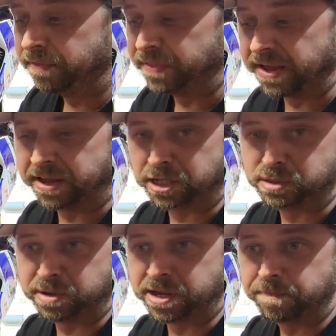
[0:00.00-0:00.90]
That
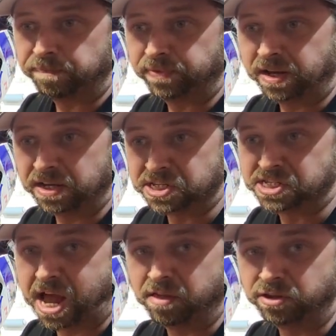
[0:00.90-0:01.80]
gets me a
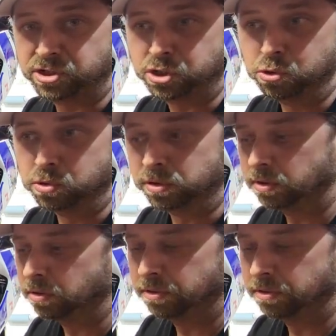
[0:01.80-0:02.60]
solid tune